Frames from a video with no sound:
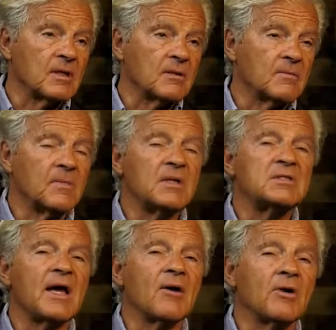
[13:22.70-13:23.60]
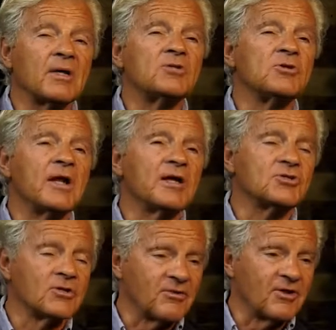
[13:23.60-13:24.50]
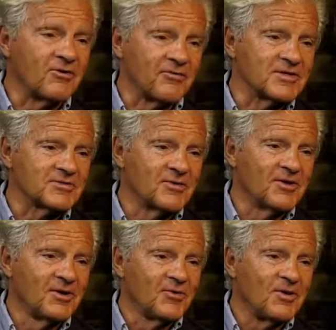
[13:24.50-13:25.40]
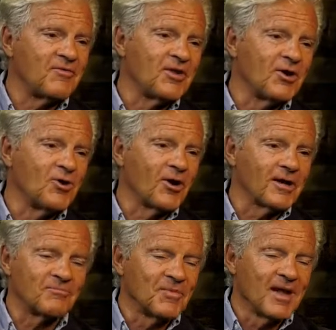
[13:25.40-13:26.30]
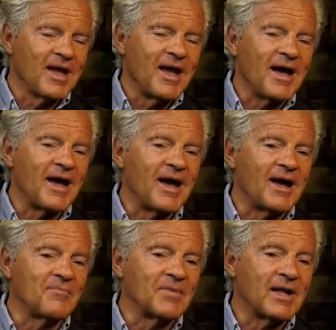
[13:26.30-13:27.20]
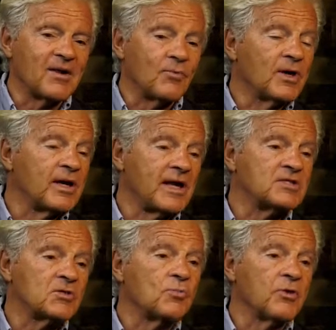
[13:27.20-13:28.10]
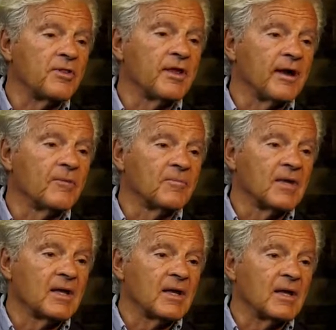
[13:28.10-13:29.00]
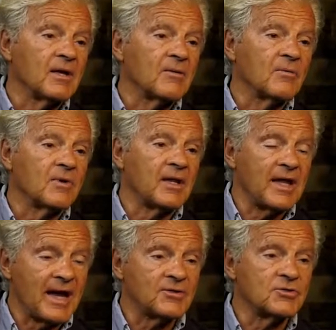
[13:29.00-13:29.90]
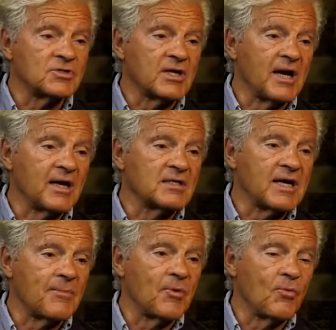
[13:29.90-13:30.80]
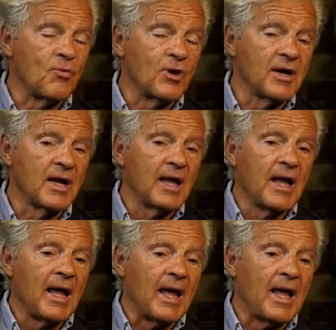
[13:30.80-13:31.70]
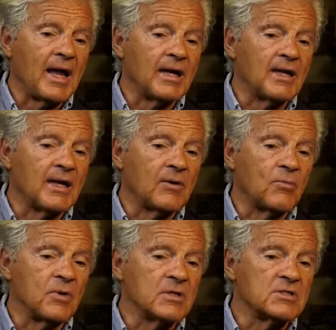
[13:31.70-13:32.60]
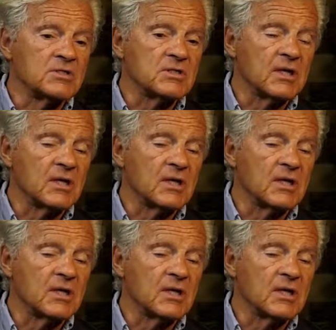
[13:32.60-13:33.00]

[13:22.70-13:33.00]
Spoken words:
Midtown International Theater Festival, whatever they call it, and it won a nice award there. One of the actors got a top award, and it was